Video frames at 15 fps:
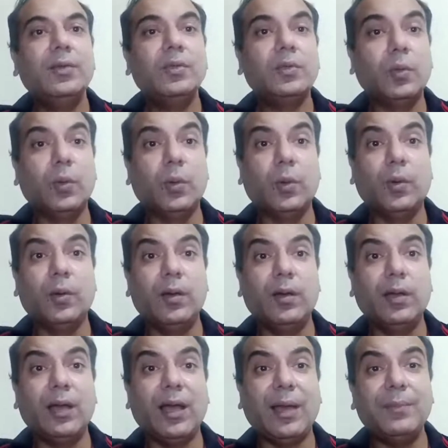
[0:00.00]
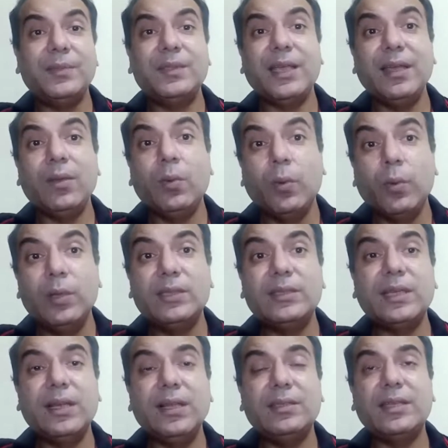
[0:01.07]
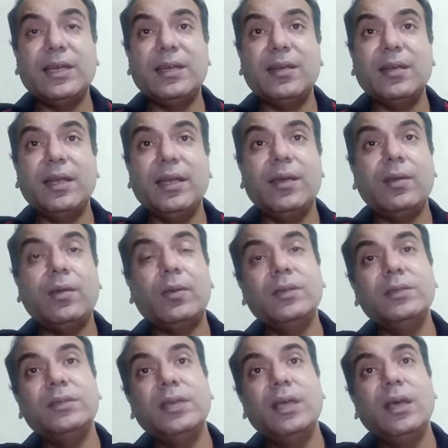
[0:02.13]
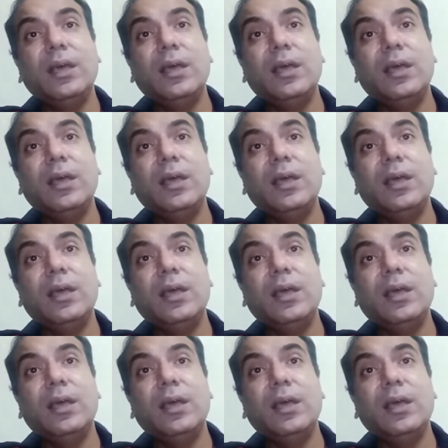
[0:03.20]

So I'm saying wholesale channel here because